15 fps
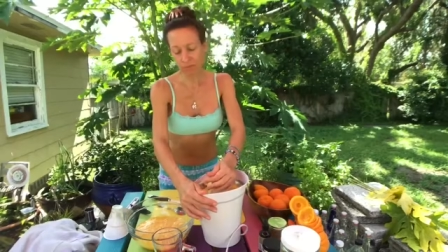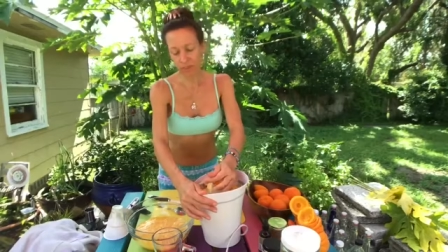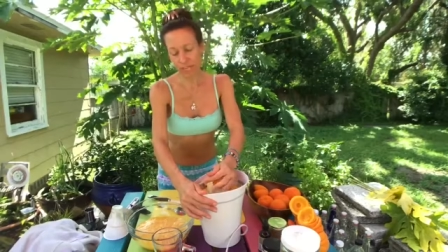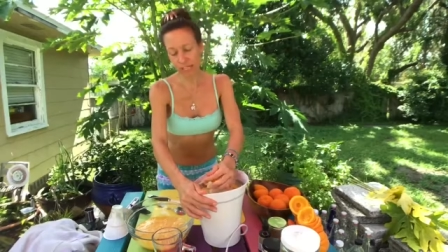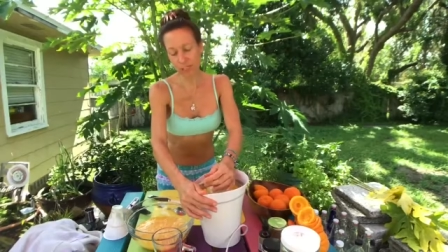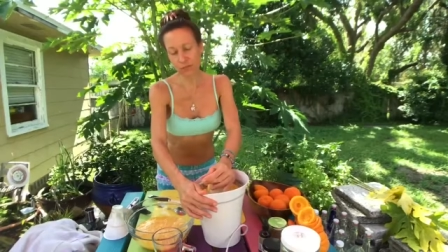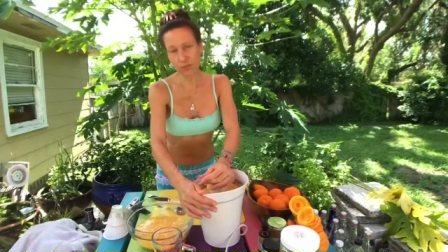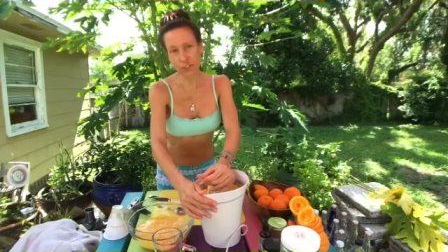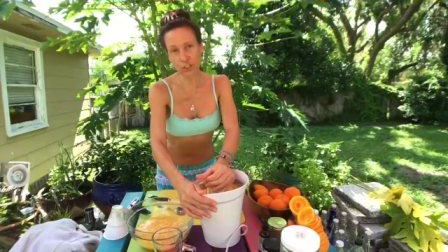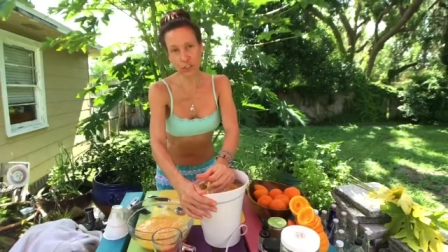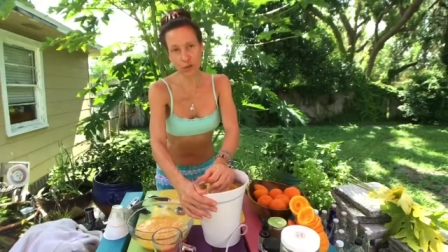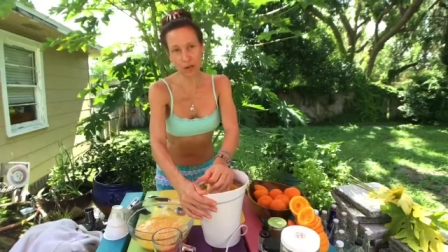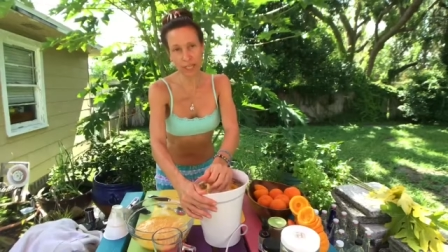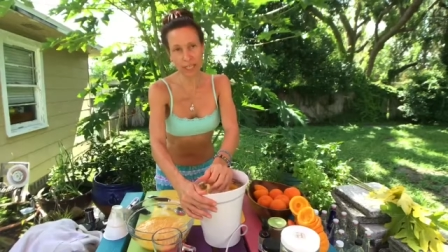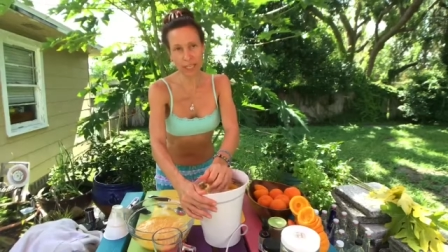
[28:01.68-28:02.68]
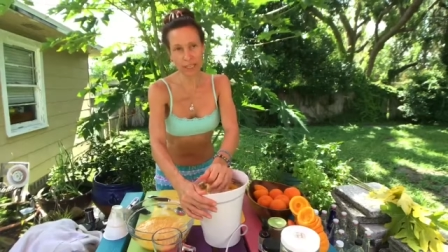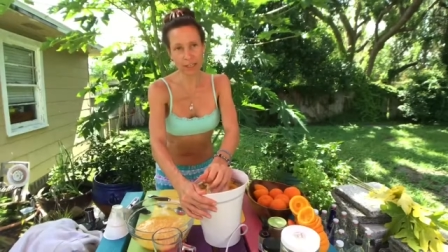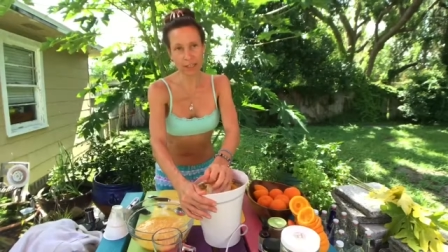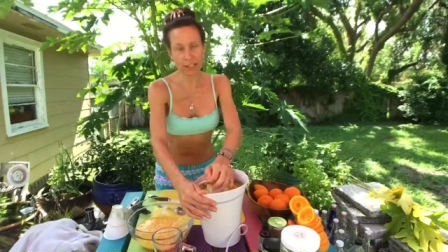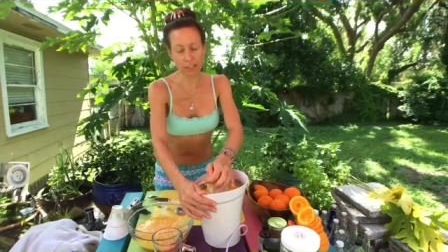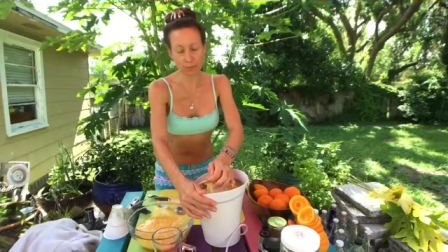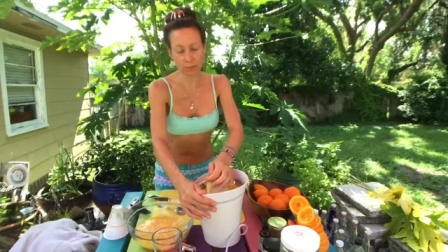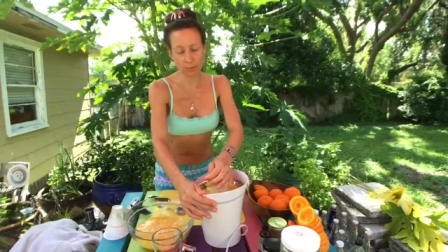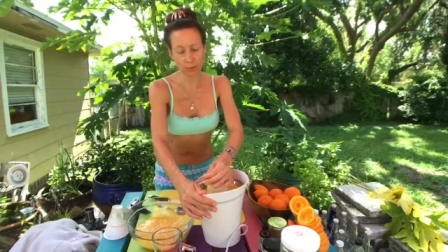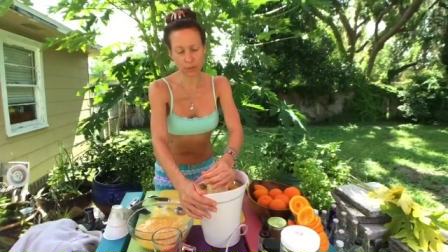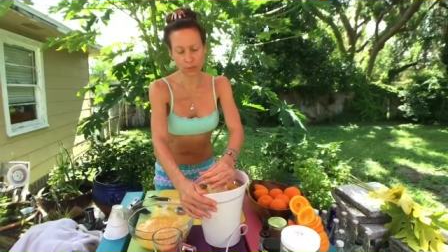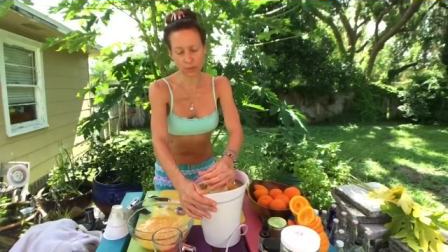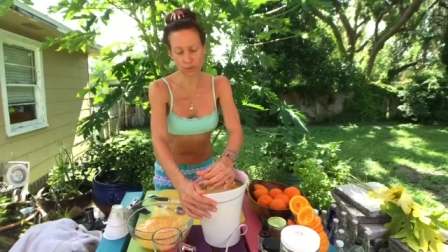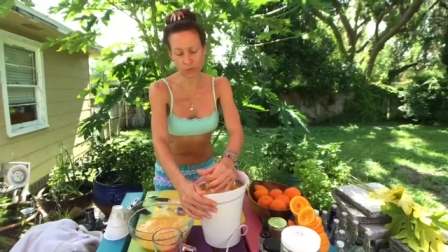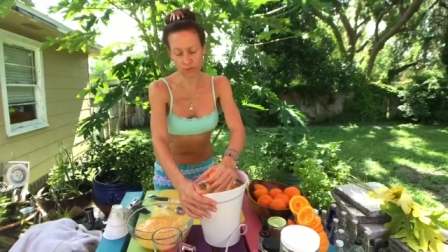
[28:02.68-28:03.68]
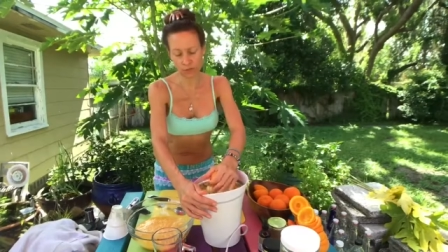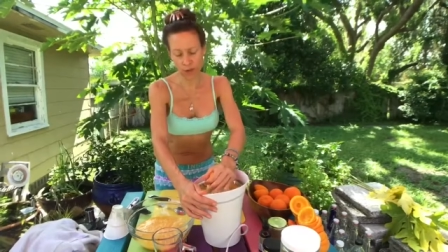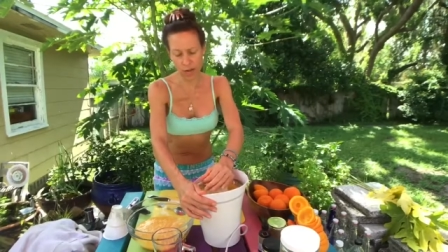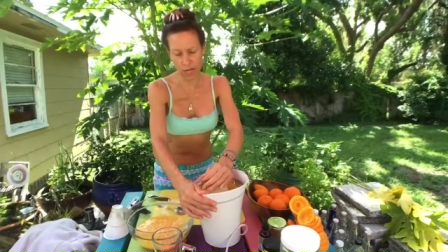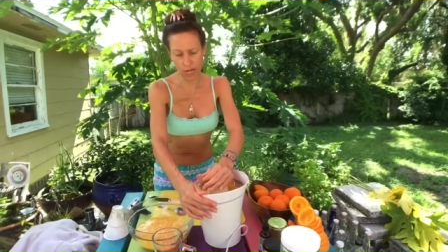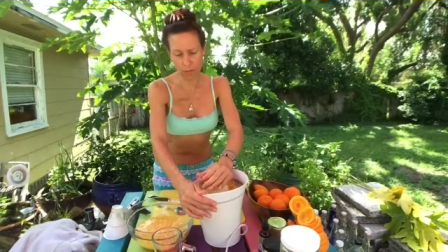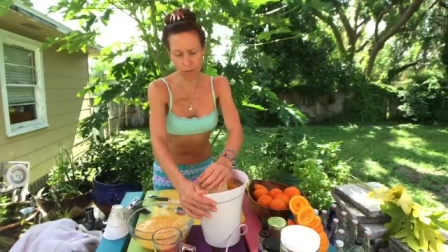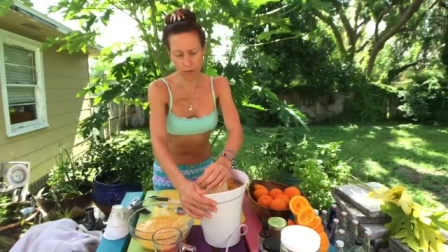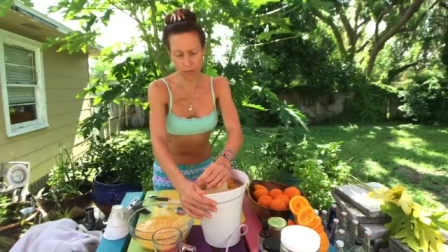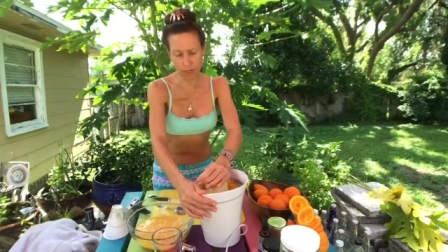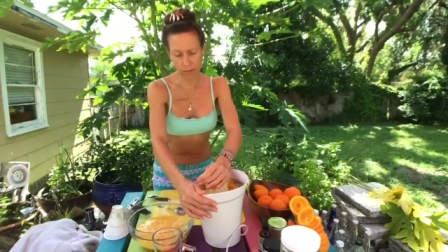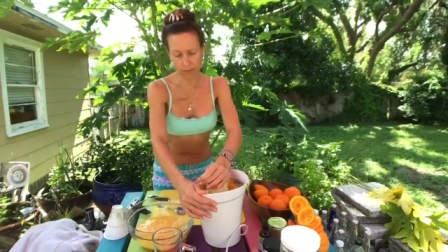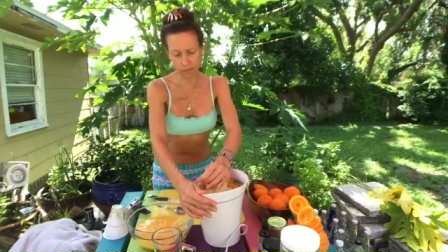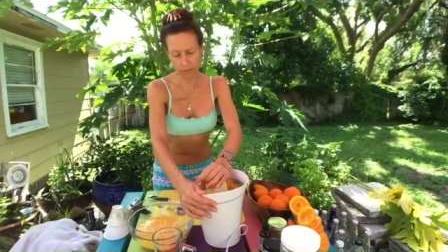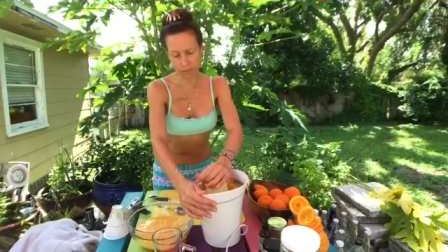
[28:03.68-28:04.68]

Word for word: Thank you for joining on this beautiful Friday morning.